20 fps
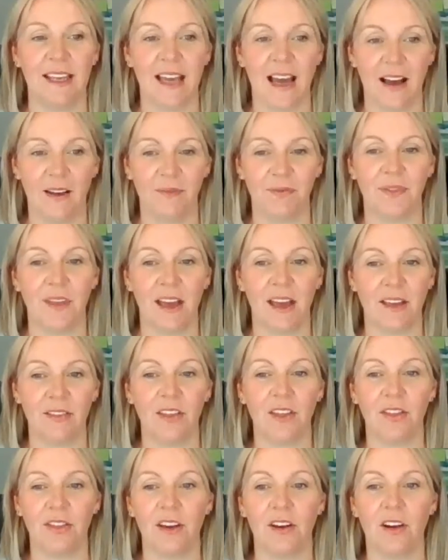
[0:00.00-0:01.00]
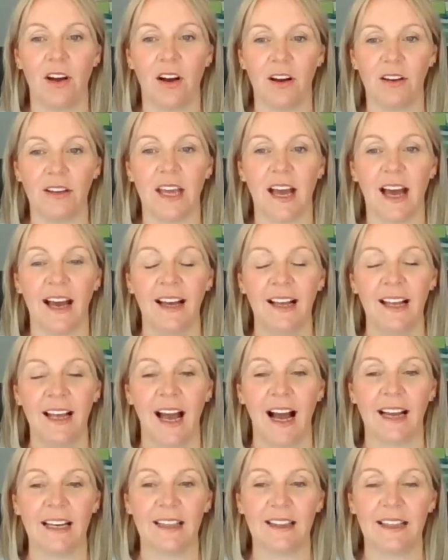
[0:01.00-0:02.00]
yeah, there are, yeah.
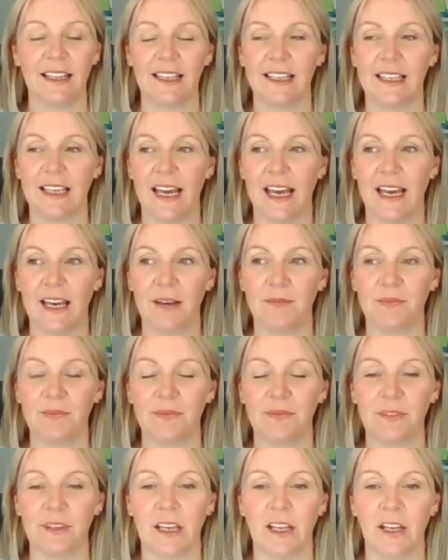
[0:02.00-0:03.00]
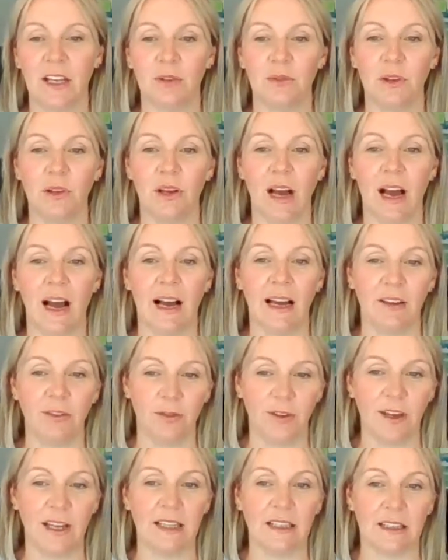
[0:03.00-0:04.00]
And I think I
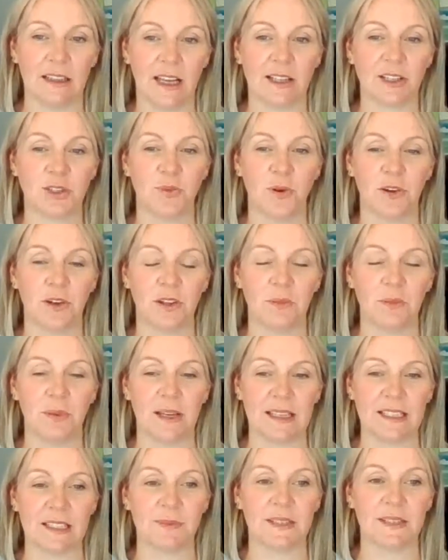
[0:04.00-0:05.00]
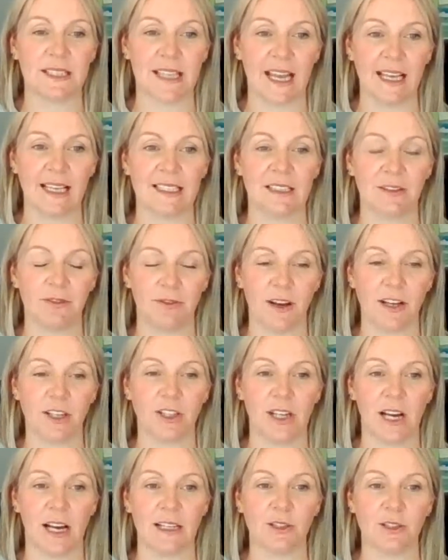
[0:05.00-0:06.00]
feel that that's one of the biggest mistakes that
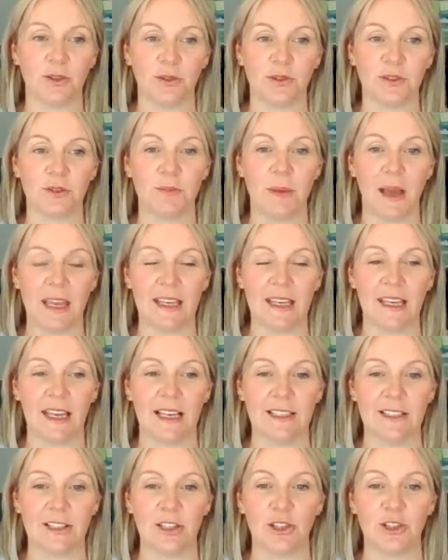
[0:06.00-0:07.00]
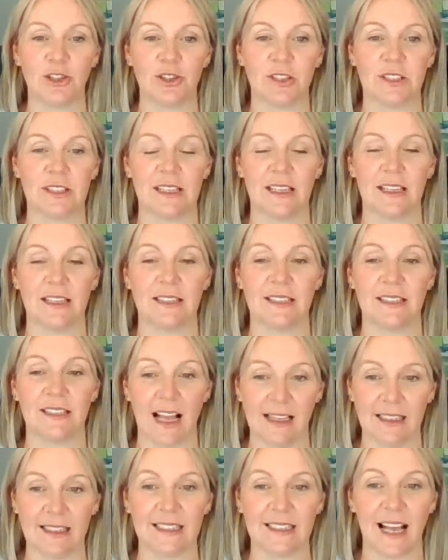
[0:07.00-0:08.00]
franchisors make, is to just
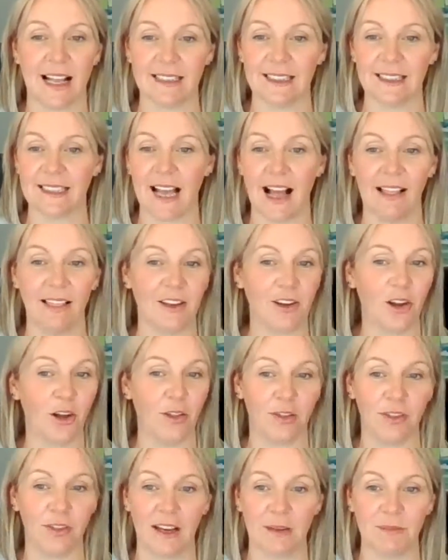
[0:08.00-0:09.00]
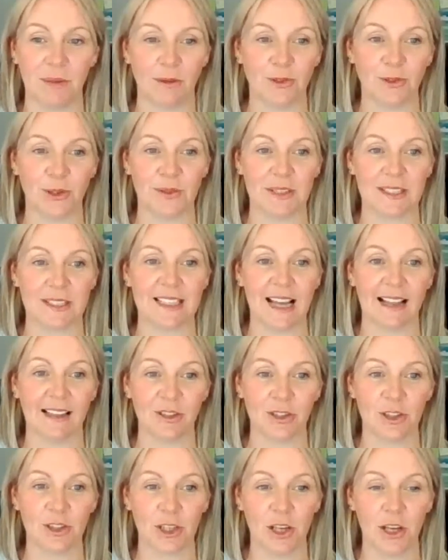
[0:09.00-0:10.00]
sell, and not think about who they're
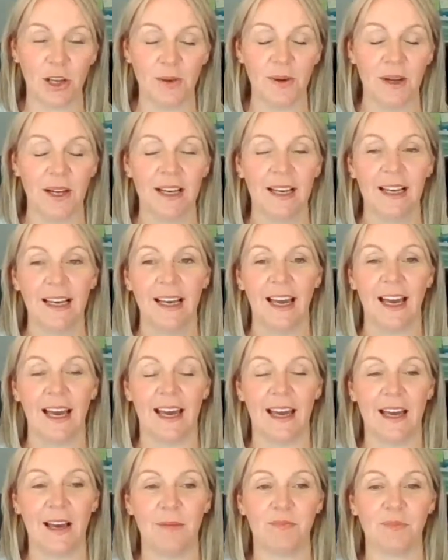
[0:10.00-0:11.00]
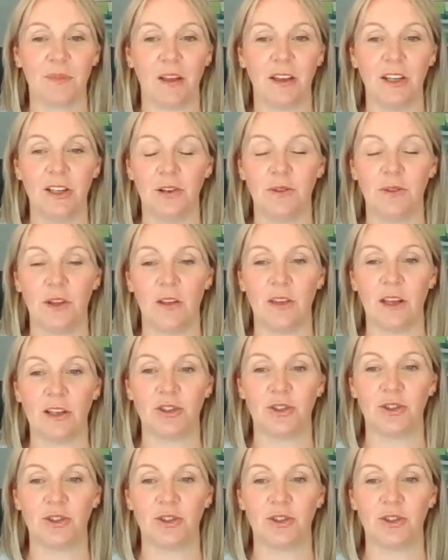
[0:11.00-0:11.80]
selling to. That they're